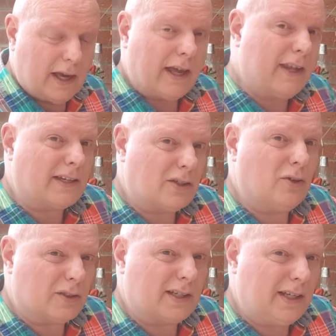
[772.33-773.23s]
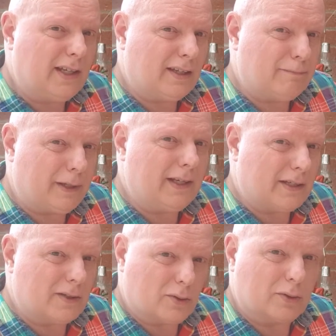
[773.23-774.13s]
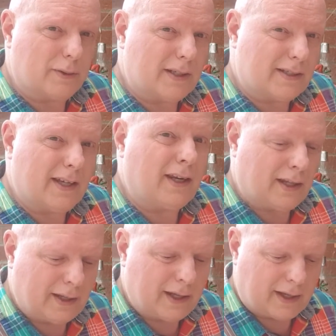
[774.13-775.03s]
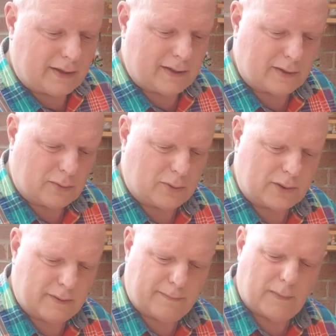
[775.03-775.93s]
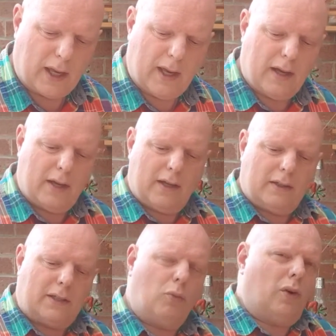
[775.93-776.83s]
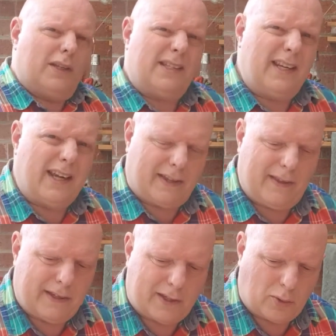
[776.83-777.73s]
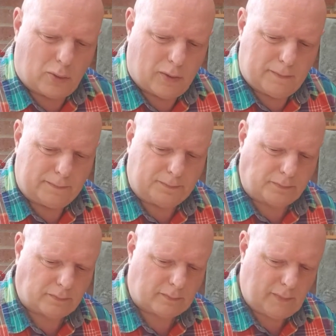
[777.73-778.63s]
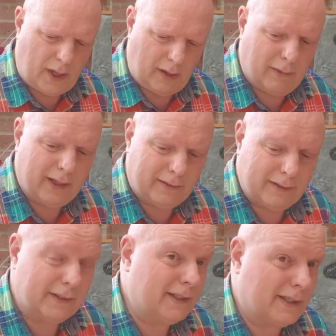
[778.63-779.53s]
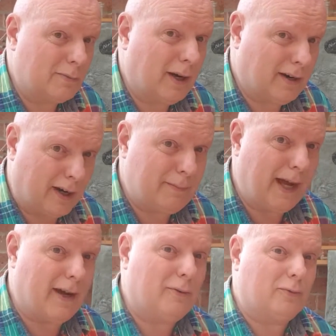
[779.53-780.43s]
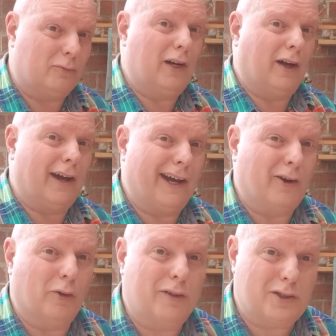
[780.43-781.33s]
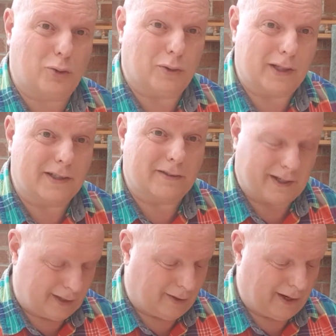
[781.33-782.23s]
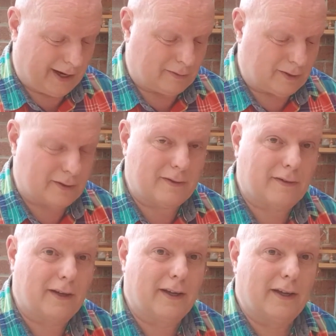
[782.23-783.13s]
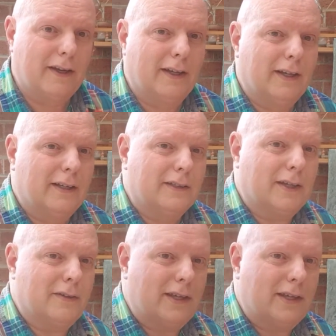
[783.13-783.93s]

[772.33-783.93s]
And that's not seen in the plesiosaurs, but it's seen in the ichthyosaurs. So what is an ichthyosaur? Well, this is where I'm now relying on the toys in our house. So